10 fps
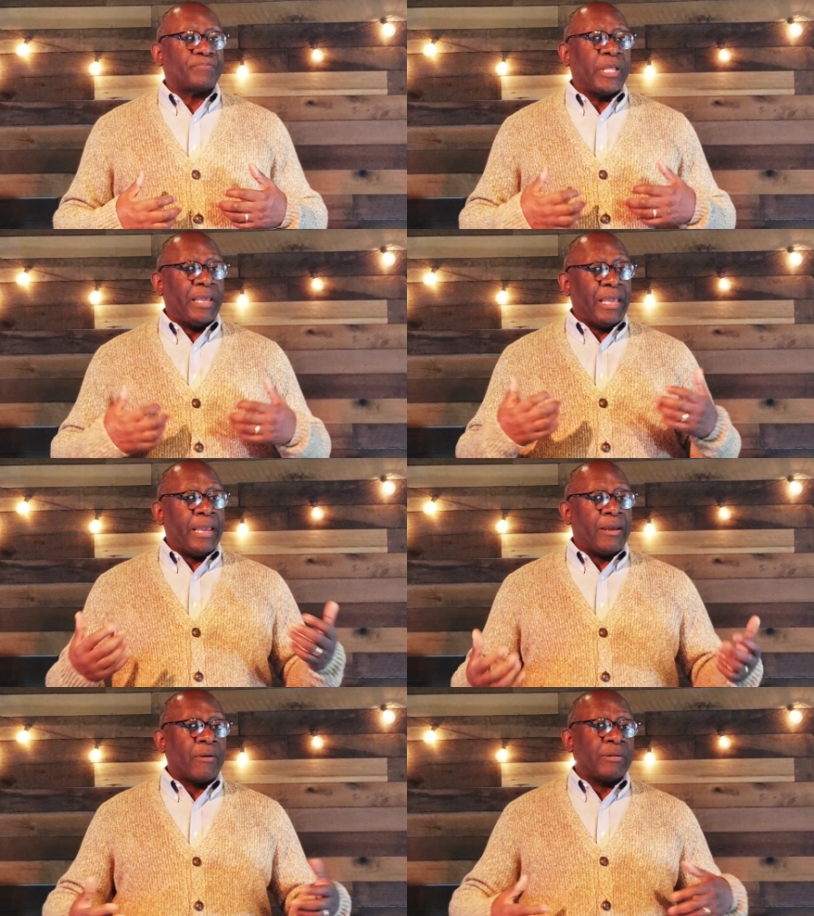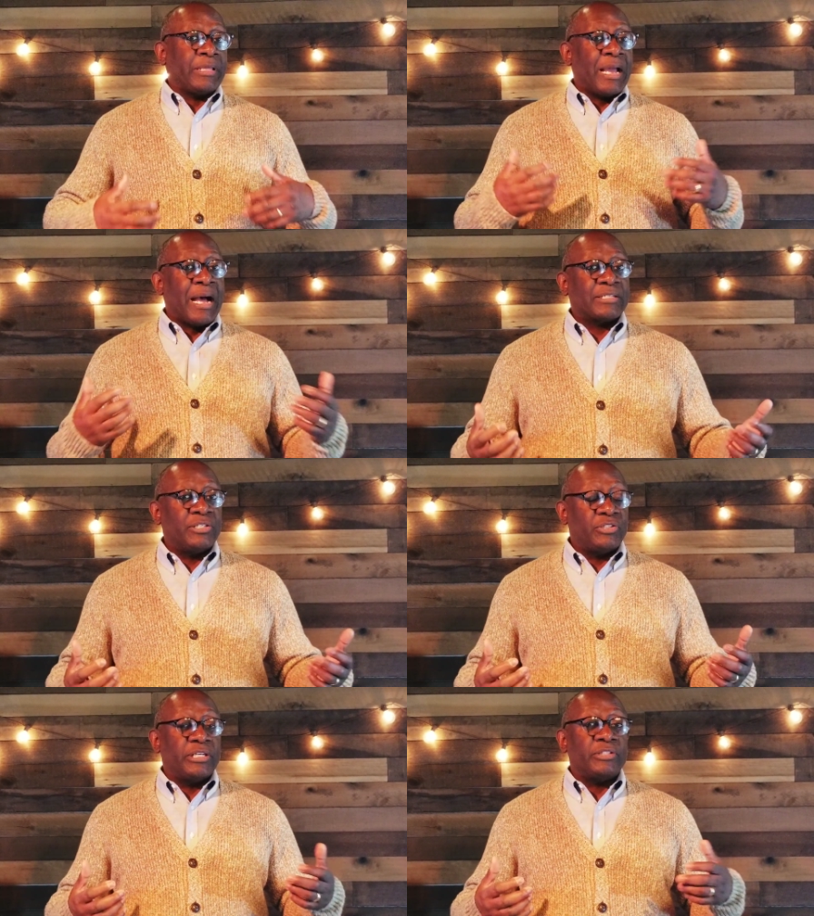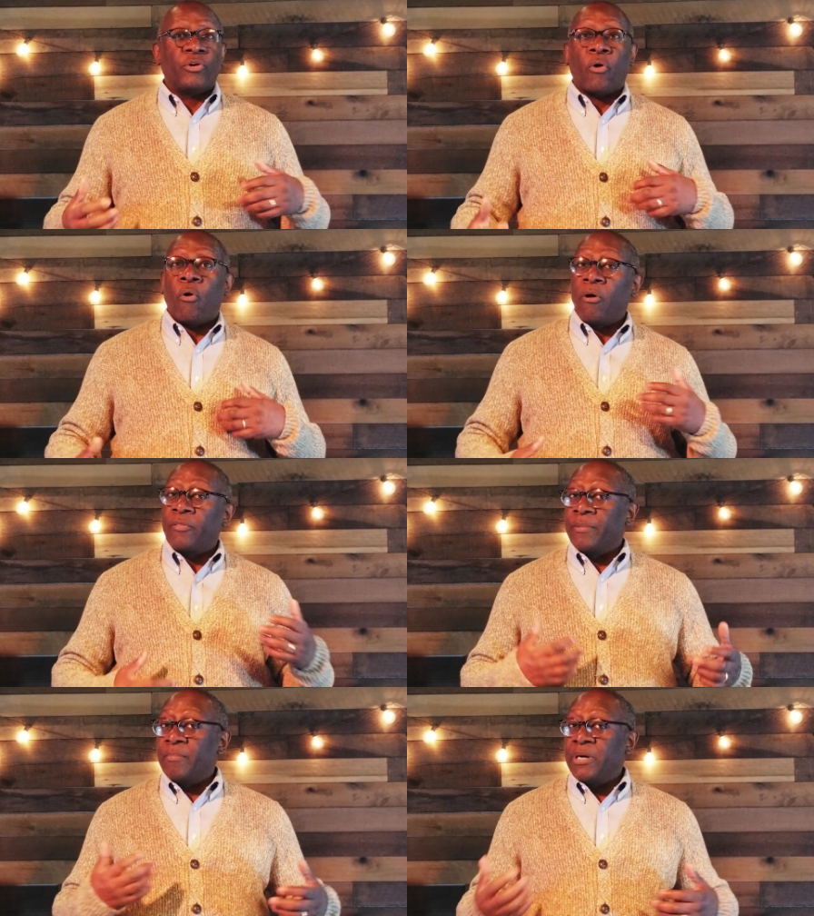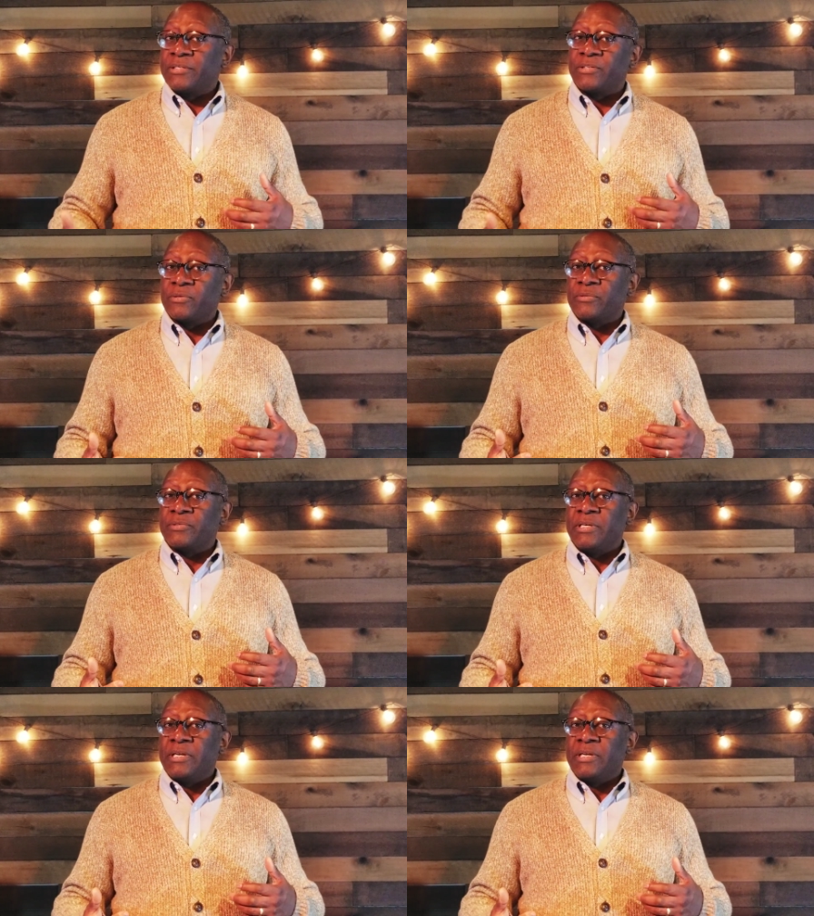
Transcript: the air or the oxygen to all the muscles